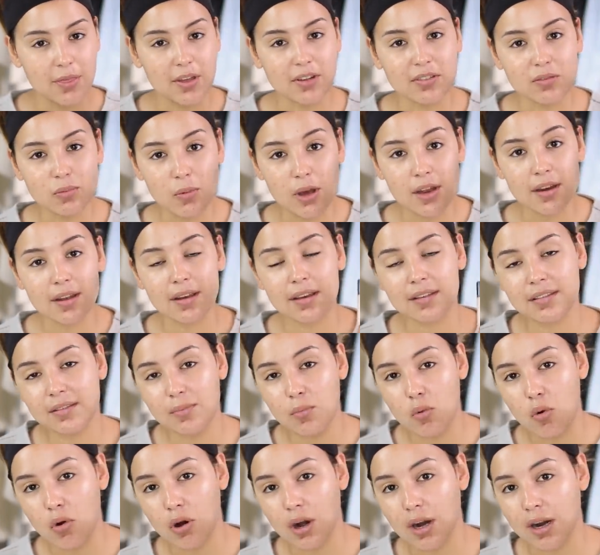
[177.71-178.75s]
This one is
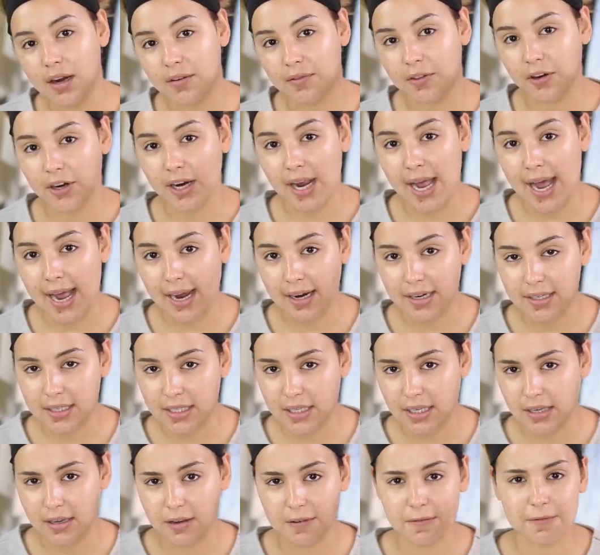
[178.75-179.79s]
more of their
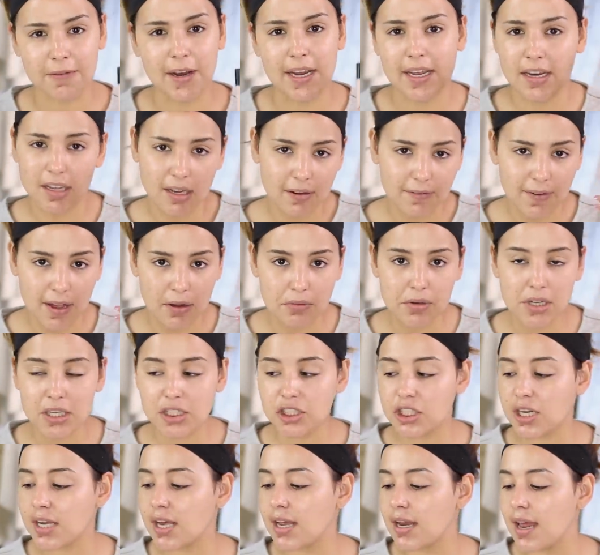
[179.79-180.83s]
acne fighting
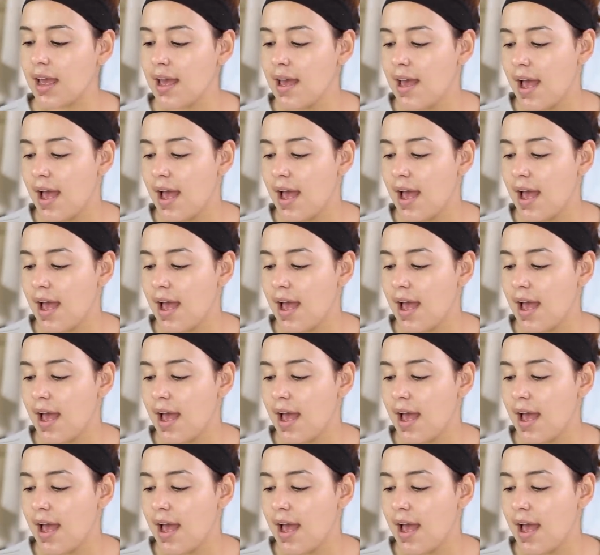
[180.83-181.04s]
foundation.